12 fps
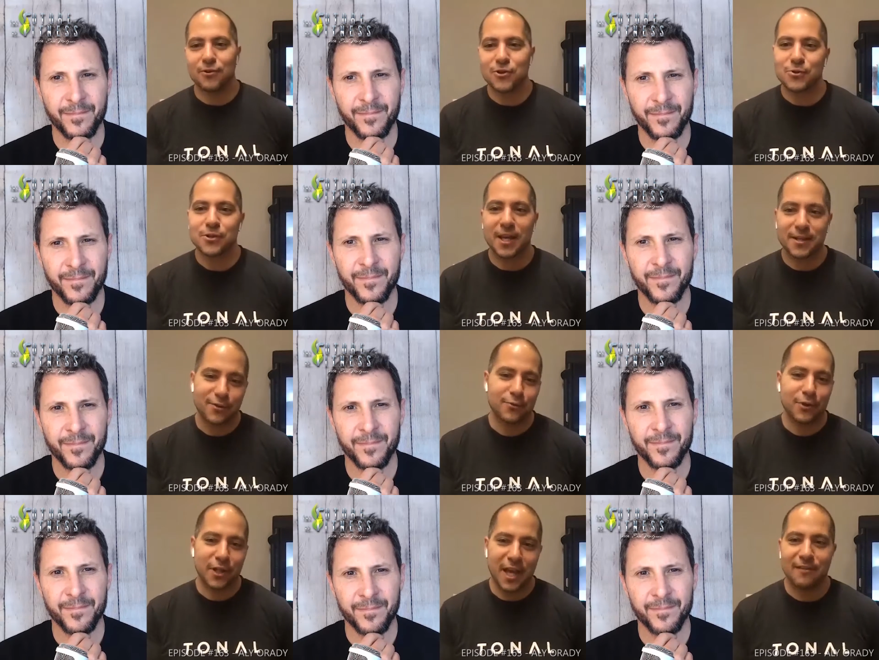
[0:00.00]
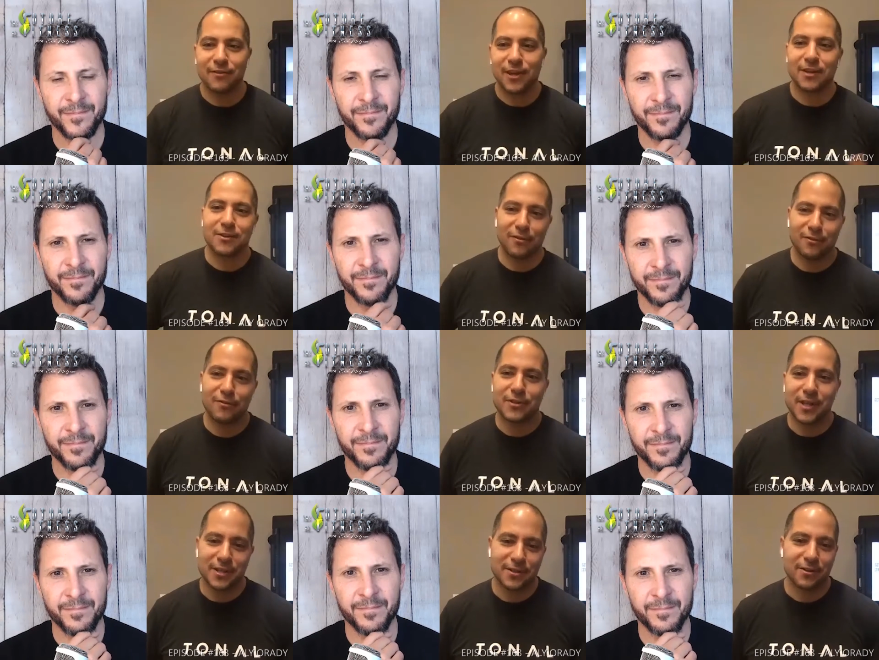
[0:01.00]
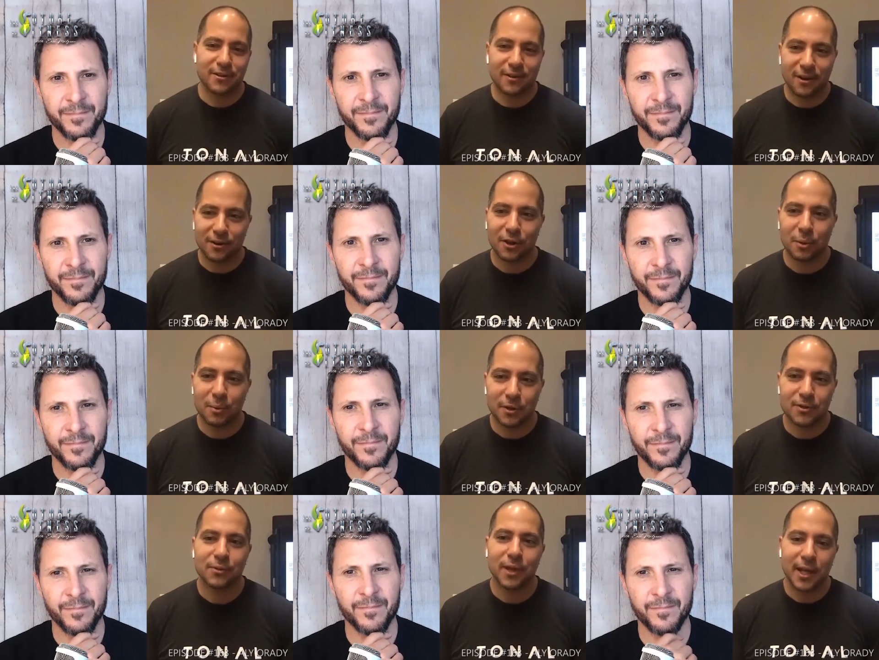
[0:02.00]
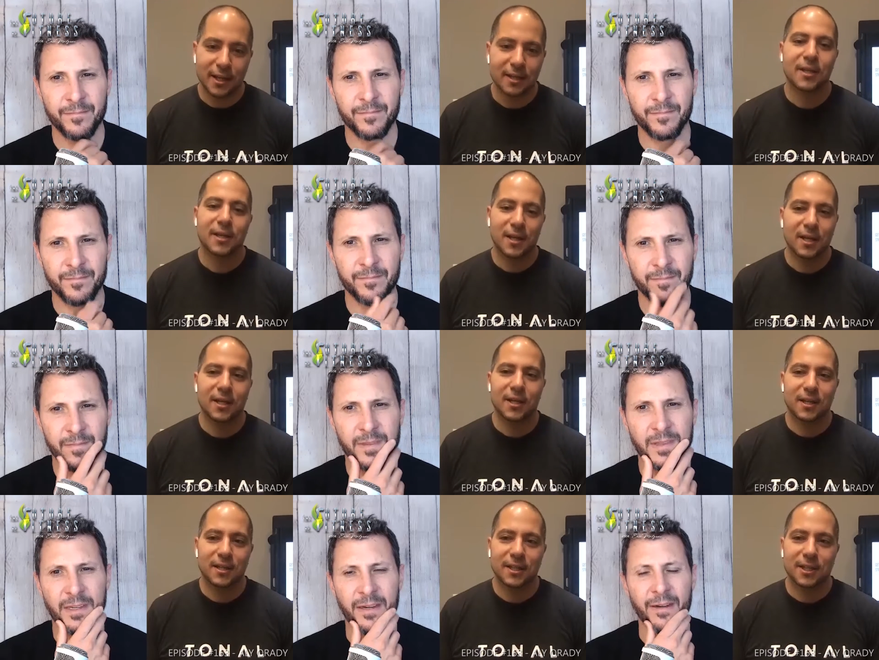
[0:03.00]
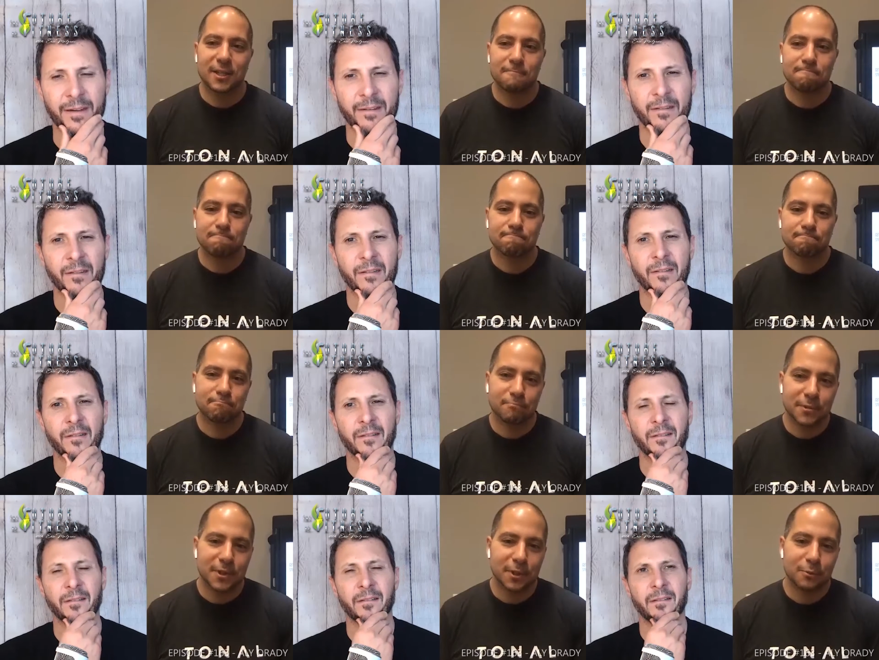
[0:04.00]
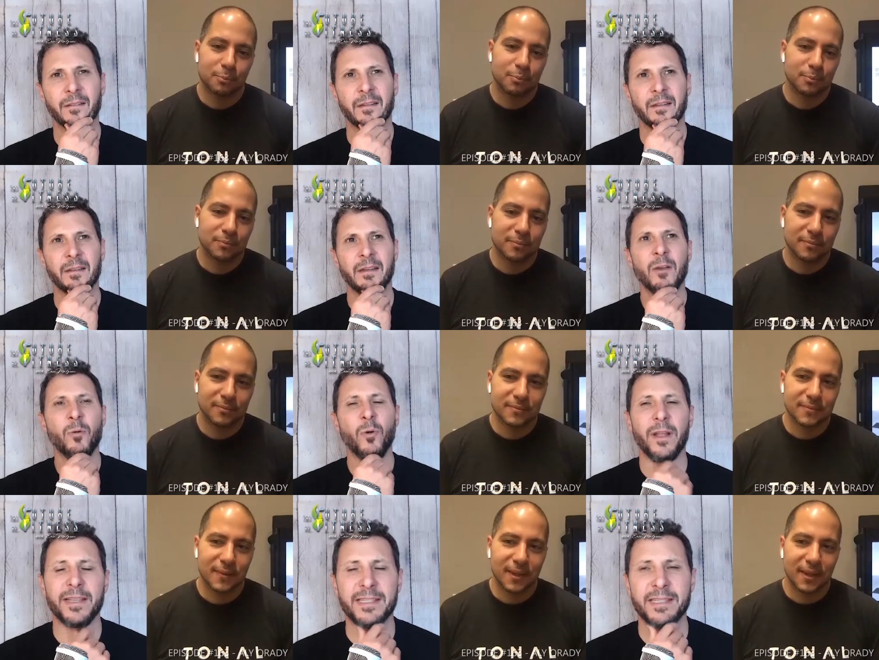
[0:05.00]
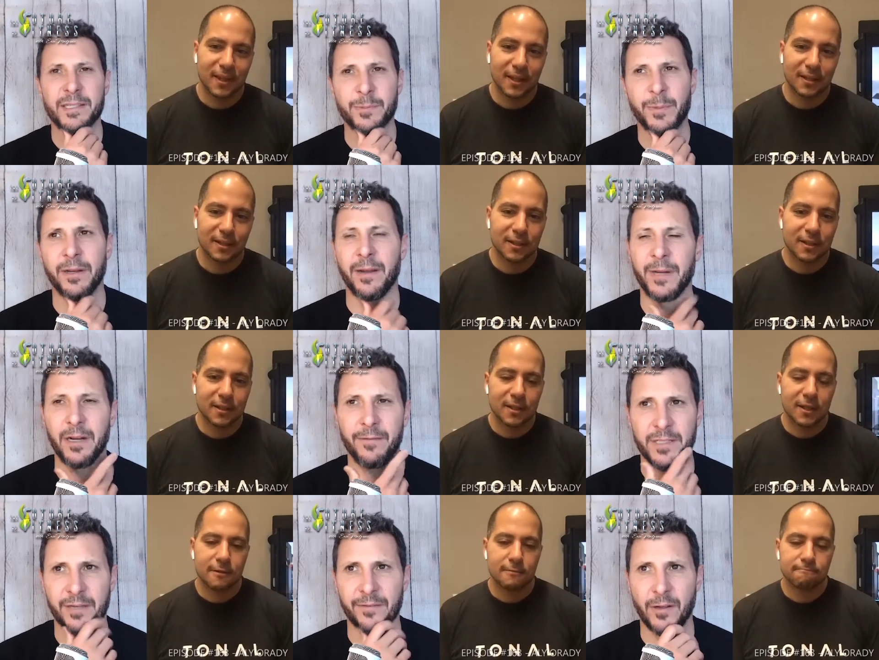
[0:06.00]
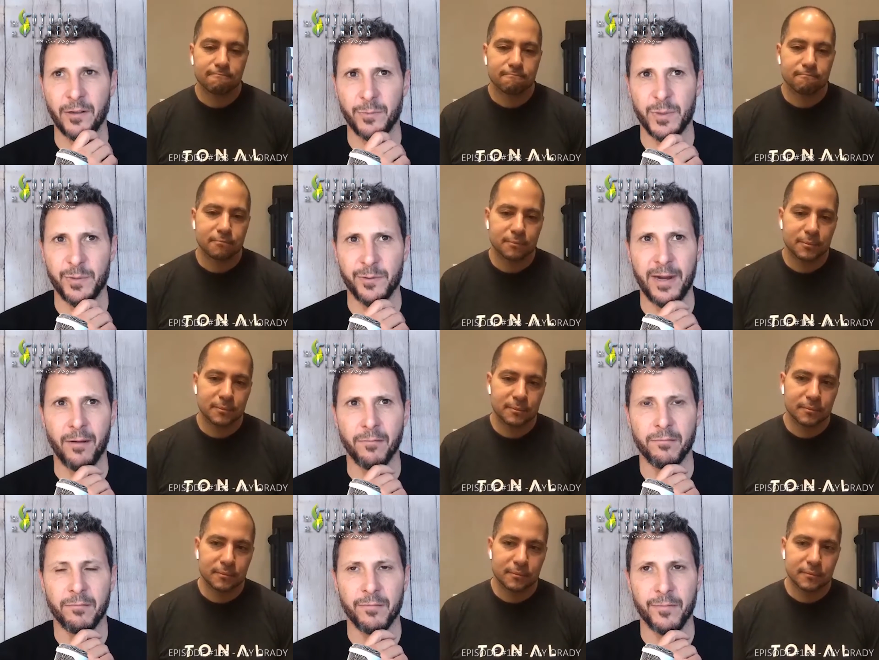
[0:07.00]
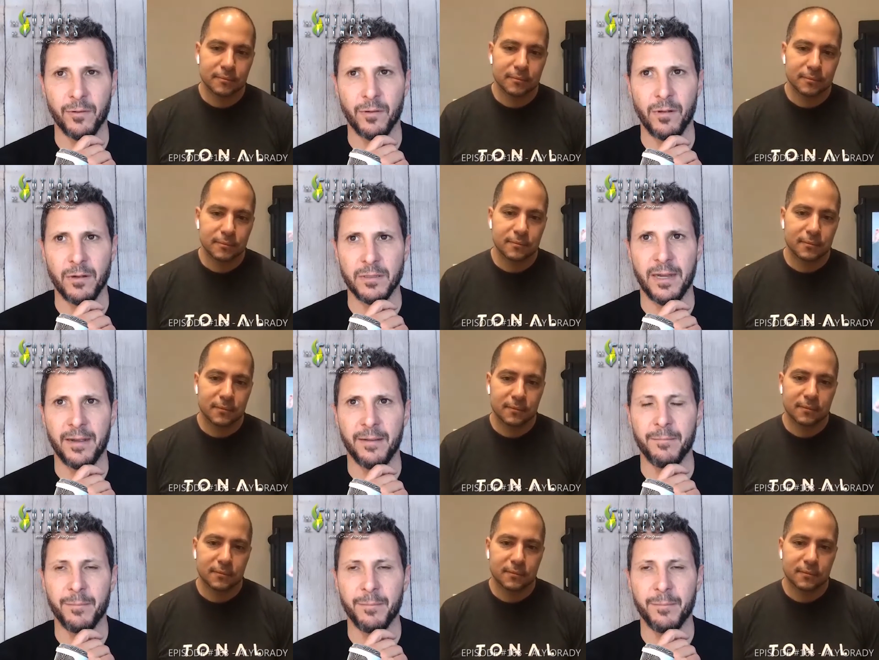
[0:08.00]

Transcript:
Speaker 1: like your Tuesdays are really heavy and your Thursdays are, are a little bit too light. Yeah. Um, so,
Speaker 2: well, it's, it's been, I mean, obviously volume's been around for a long